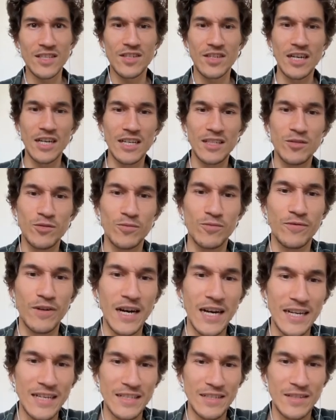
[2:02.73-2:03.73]
try to
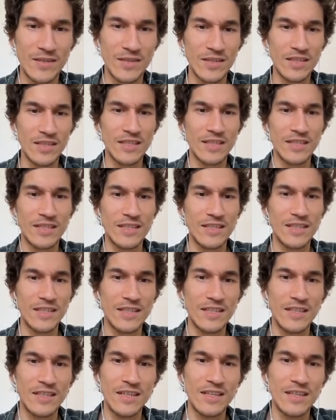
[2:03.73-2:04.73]
find
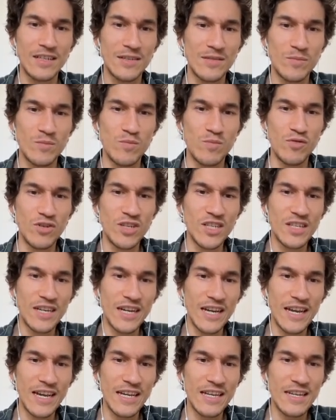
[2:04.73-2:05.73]
brick
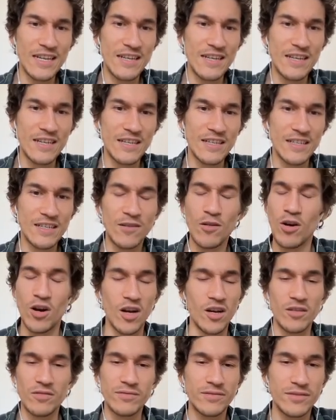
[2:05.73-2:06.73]
and
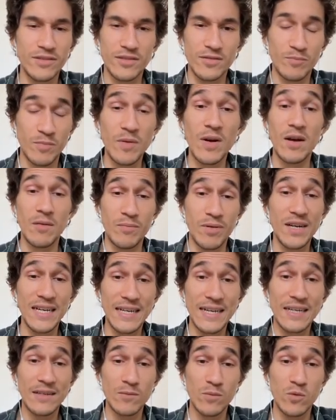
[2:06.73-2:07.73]

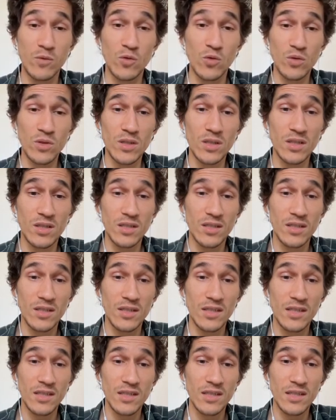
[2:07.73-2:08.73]
brick and wood,
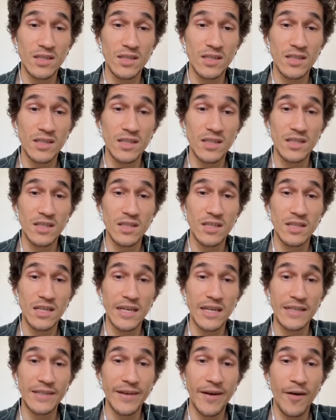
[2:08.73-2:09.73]

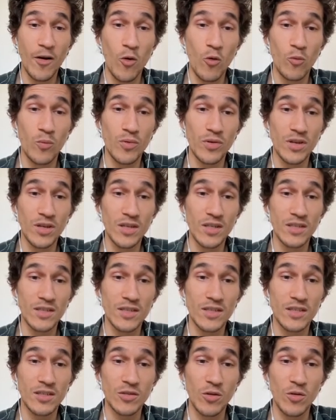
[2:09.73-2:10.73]
and hoping
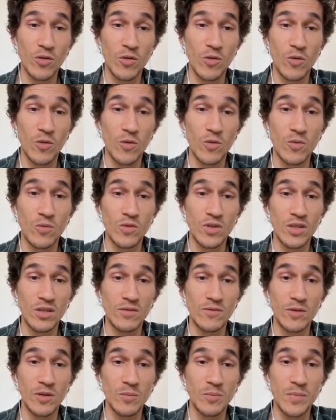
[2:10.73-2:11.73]
so
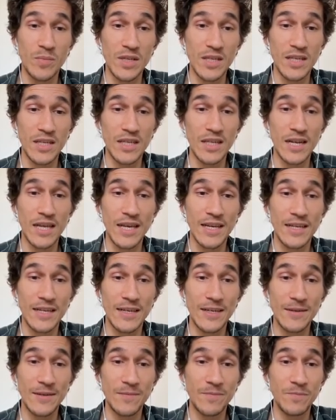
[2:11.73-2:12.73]
it will be like
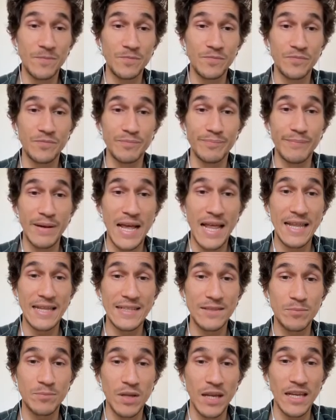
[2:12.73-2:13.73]

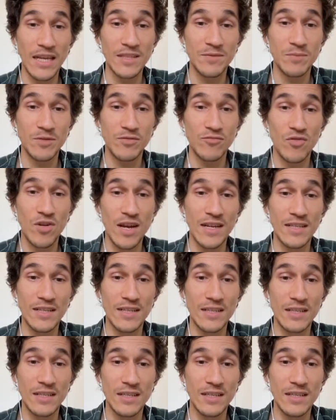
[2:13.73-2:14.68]
balanced placement, right?